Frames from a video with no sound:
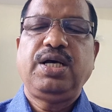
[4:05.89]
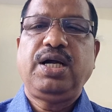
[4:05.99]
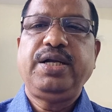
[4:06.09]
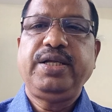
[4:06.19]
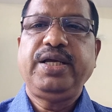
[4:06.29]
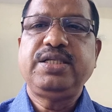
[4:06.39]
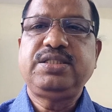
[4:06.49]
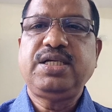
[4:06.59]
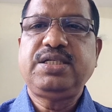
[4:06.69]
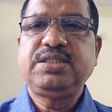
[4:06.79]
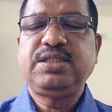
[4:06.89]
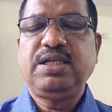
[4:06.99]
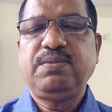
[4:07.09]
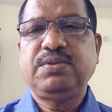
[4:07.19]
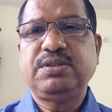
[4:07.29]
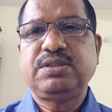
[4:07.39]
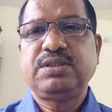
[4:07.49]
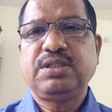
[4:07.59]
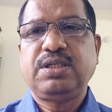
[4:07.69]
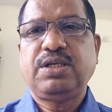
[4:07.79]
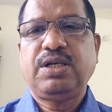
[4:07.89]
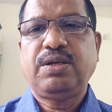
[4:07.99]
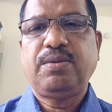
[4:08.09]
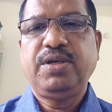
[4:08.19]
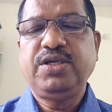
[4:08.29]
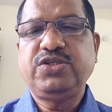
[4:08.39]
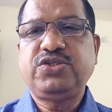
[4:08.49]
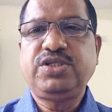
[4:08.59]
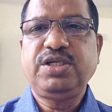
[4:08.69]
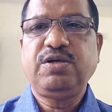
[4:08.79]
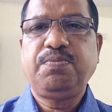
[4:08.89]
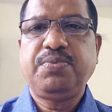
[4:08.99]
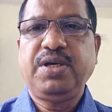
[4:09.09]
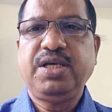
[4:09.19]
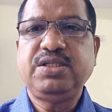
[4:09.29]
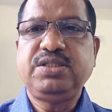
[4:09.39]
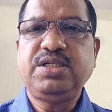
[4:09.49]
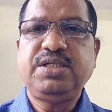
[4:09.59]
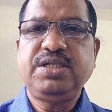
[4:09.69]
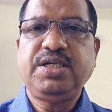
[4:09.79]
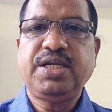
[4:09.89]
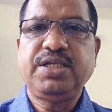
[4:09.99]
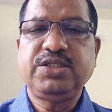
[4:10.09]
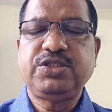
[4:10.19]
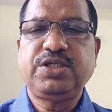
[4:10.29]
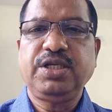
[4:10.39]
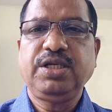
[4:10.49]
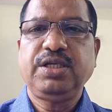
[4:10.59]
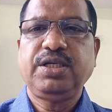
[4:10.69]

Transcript: And NCRT syllabus, instead of ancient Indian history,